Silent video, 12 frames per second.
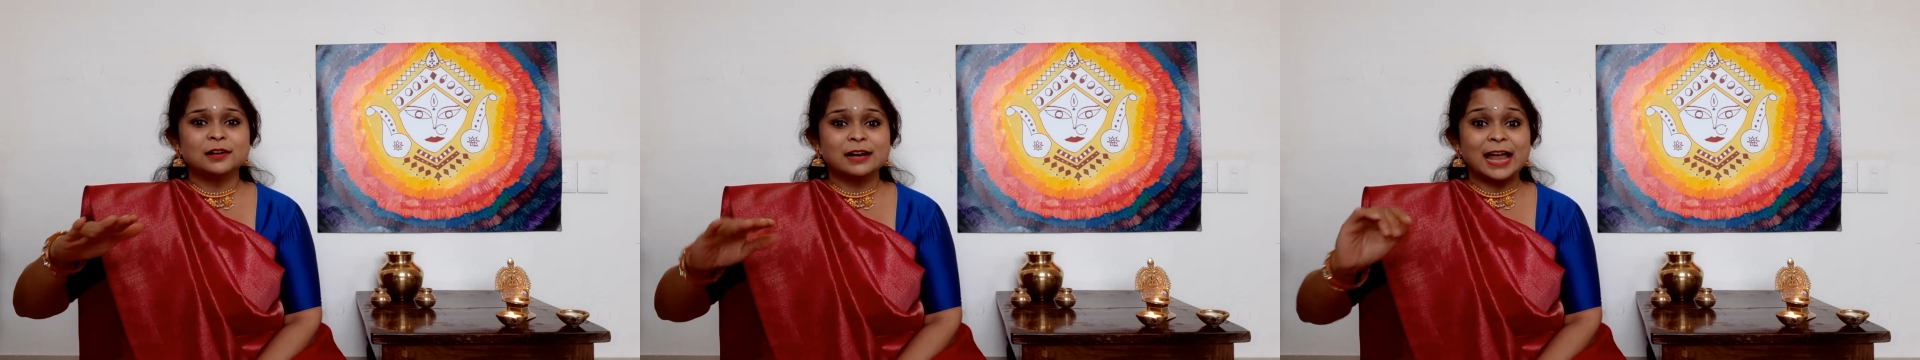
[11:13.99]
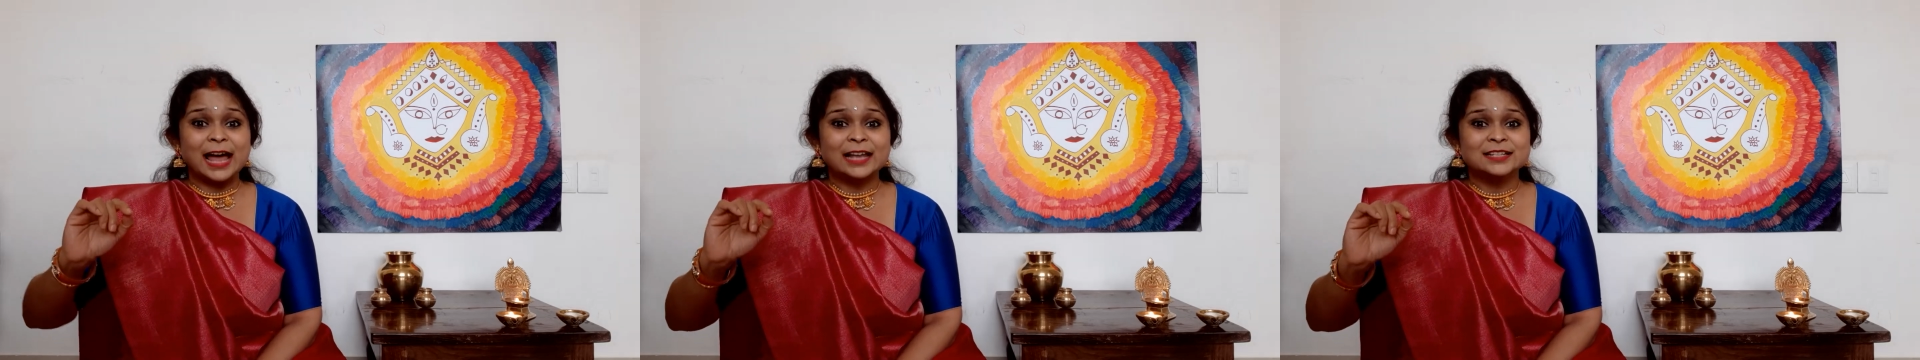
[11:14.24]

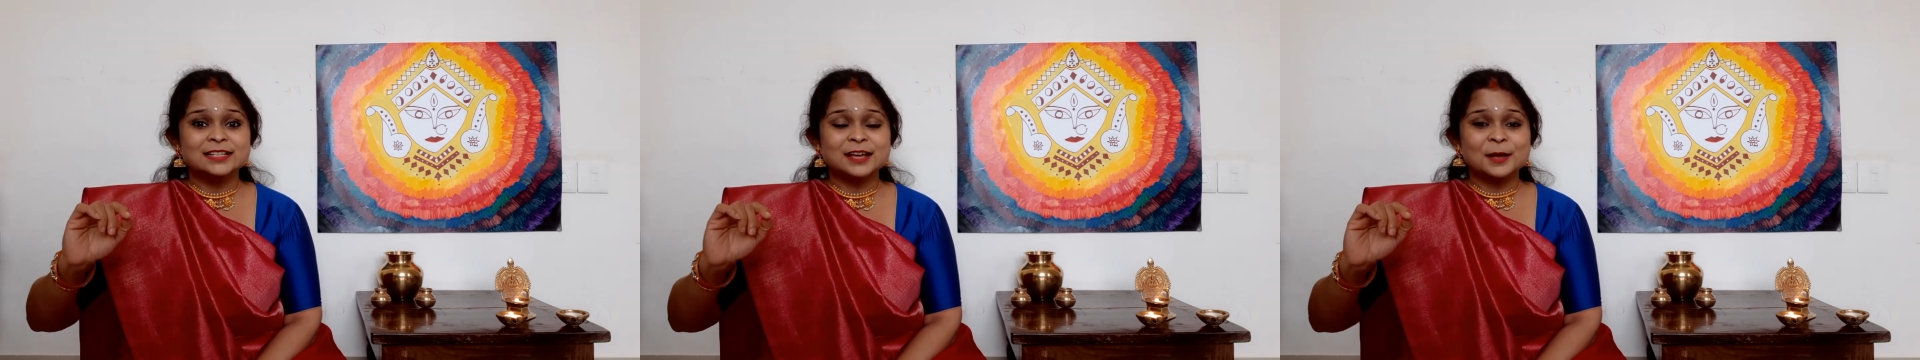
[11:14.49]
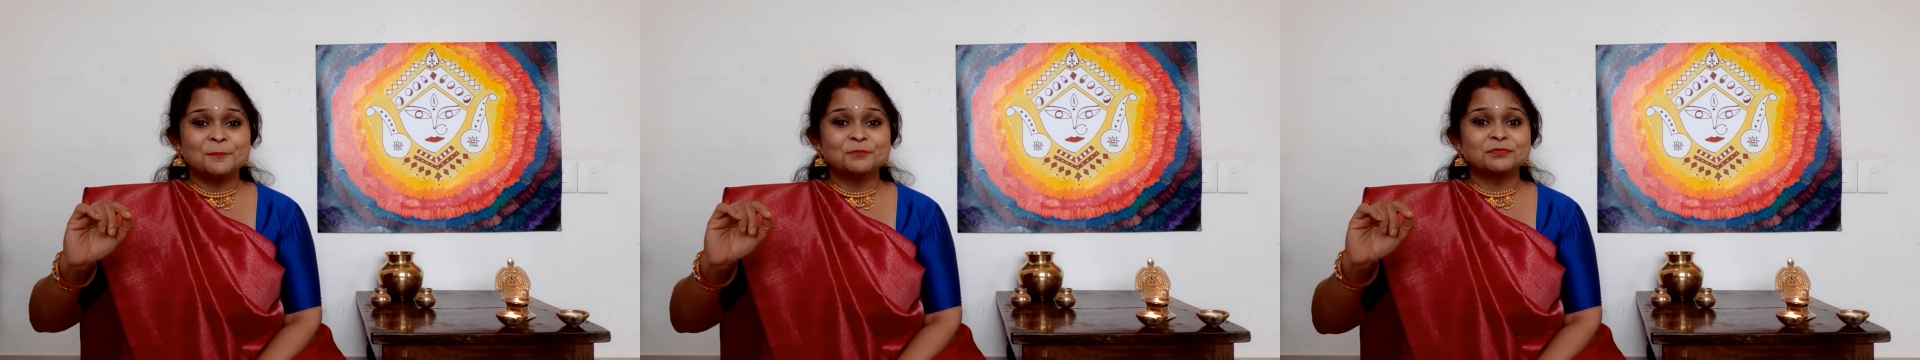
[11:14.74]
land
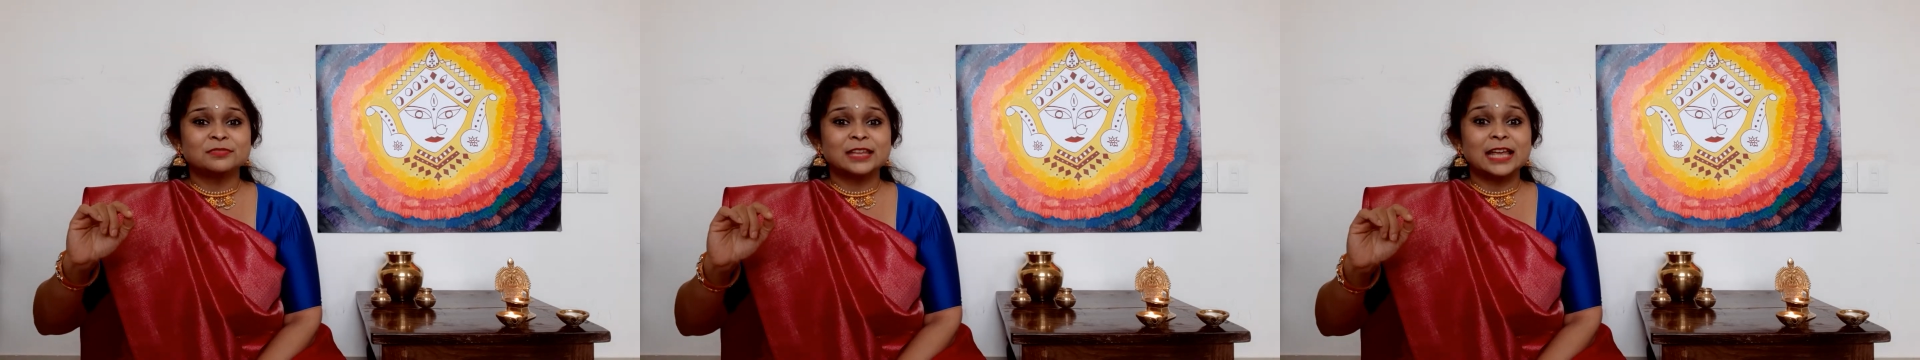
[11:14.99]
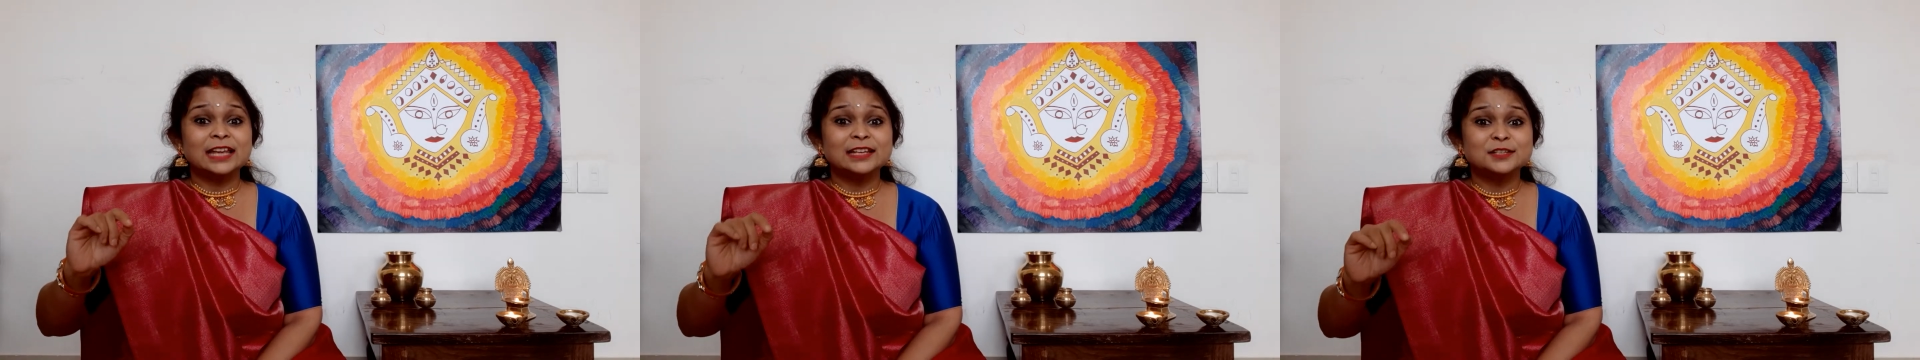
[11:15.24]

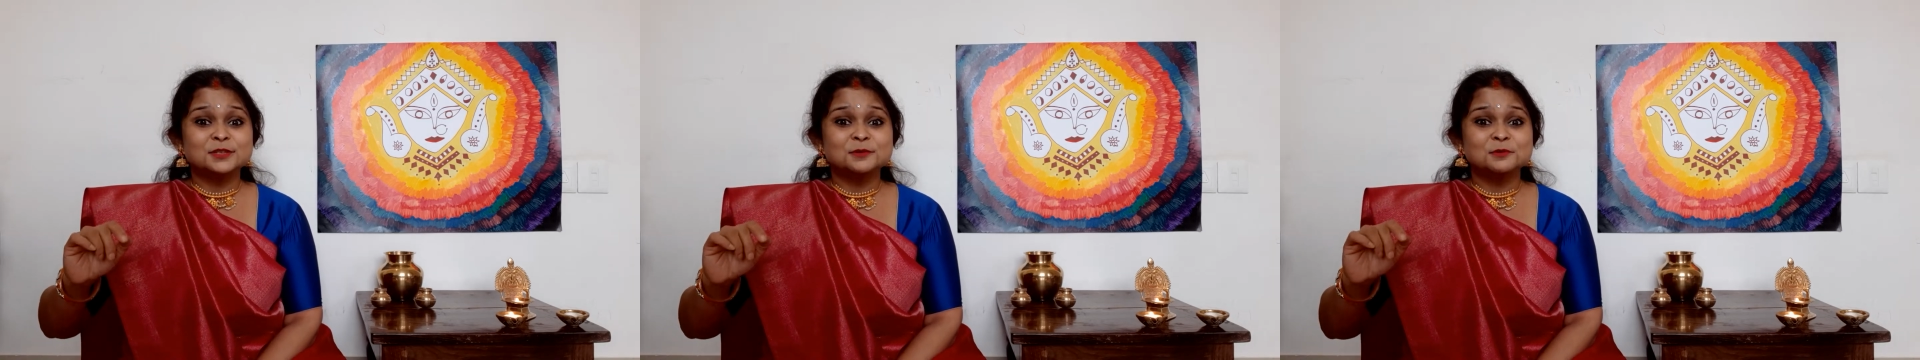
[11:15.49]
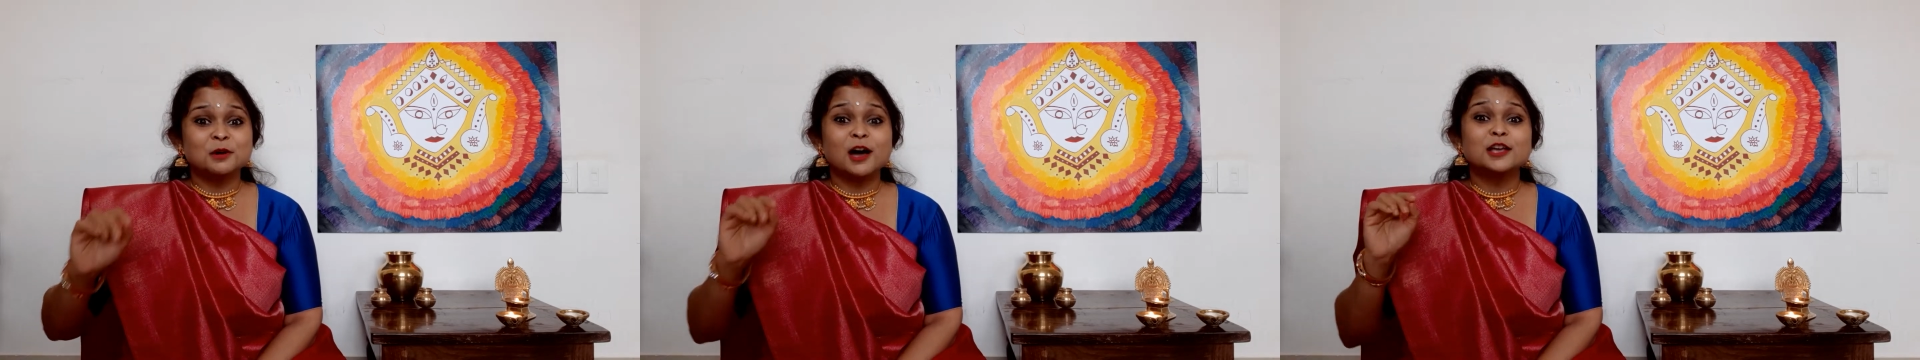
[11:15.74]
into
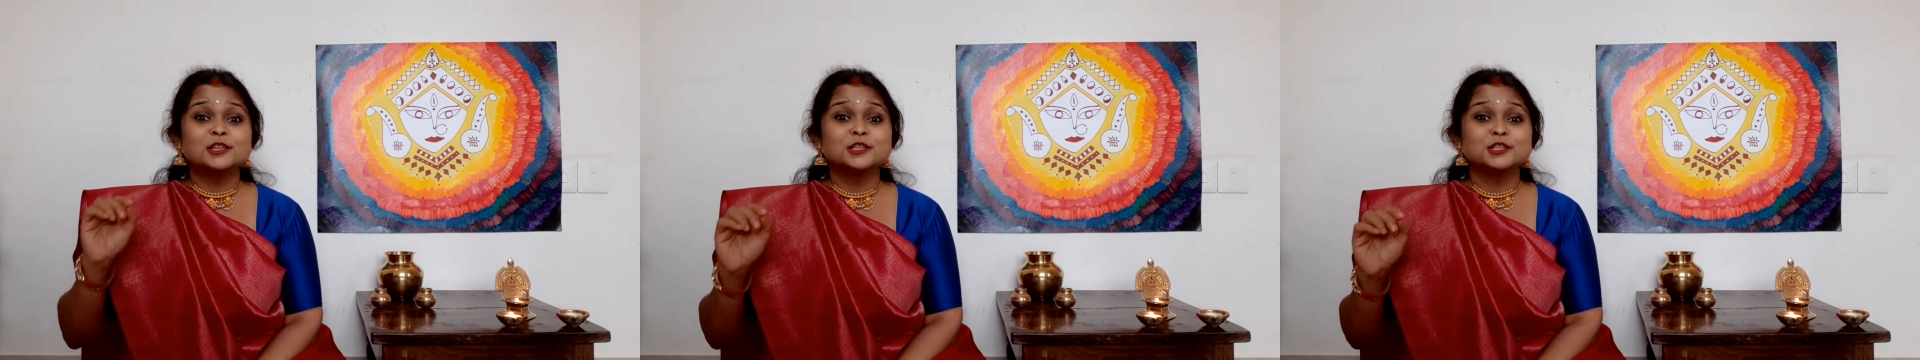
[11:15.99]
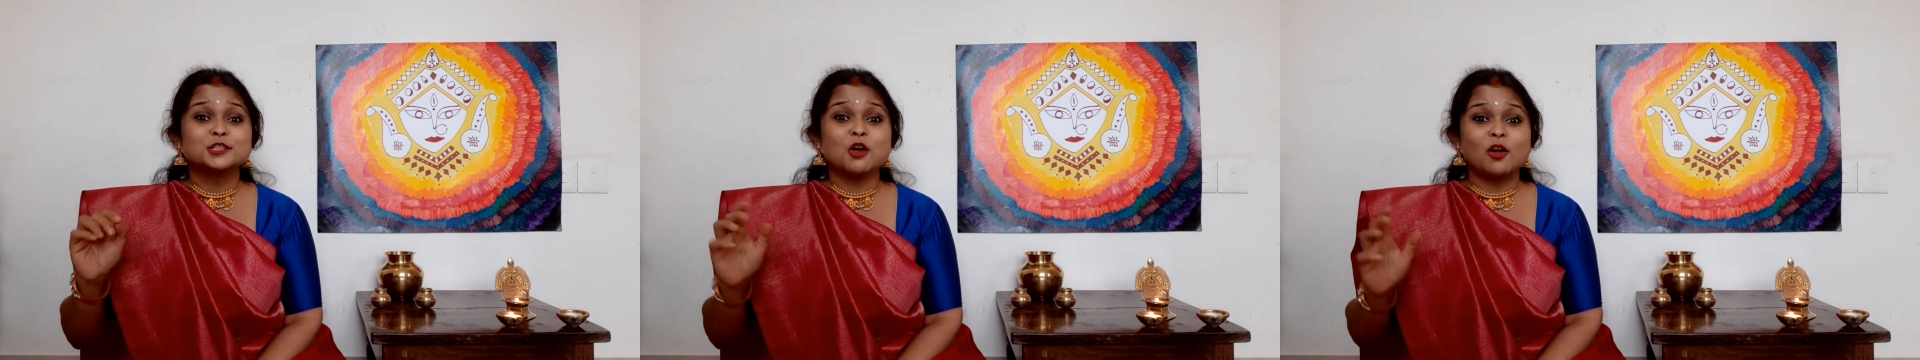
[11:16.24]

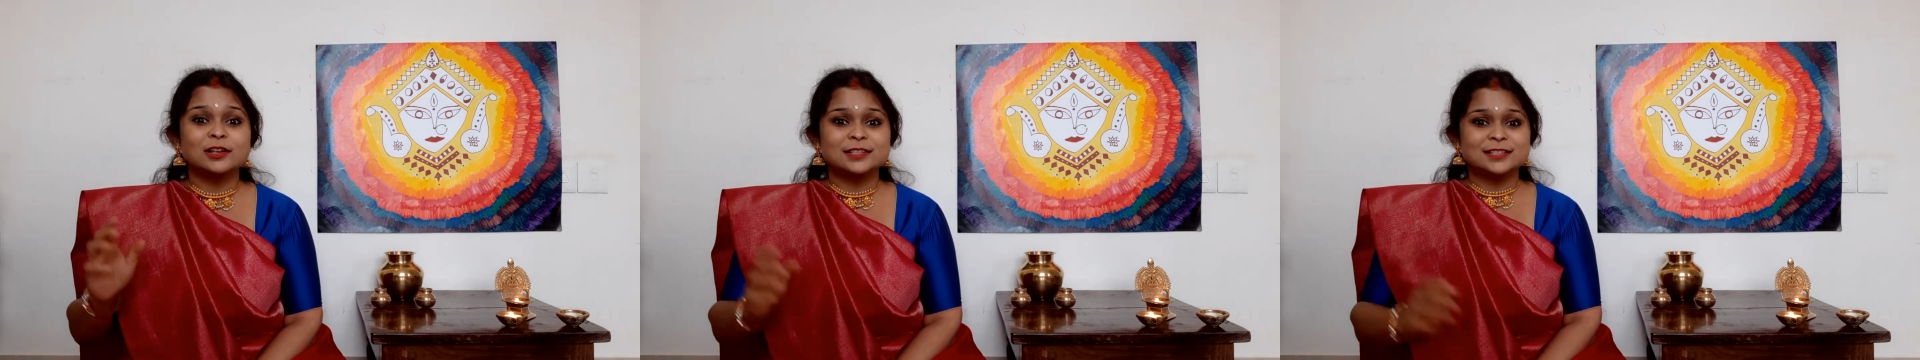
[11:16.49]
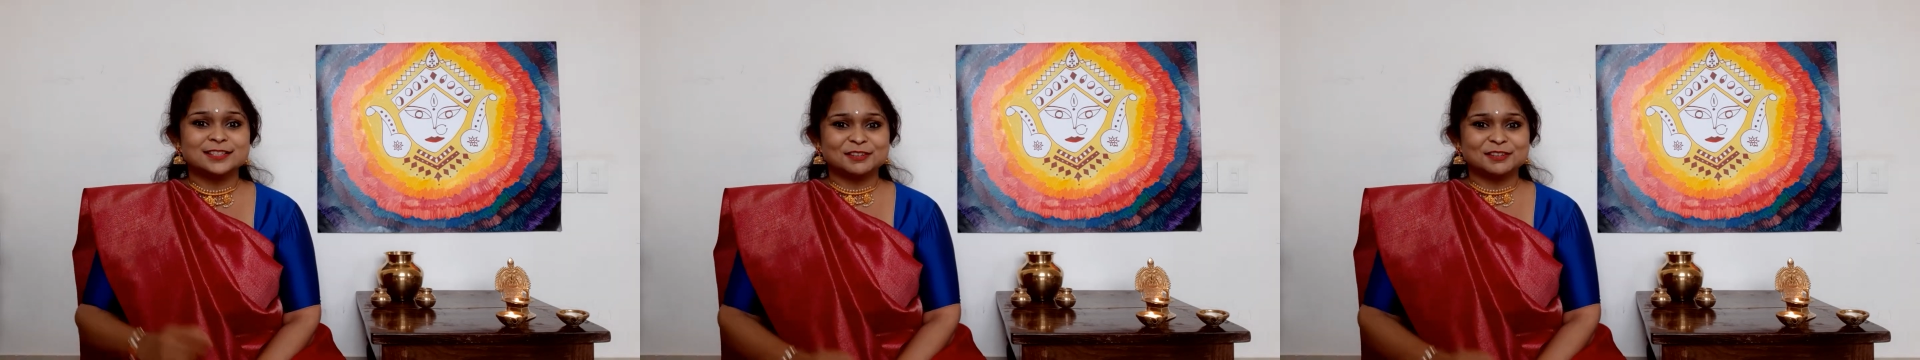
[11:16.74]
salt.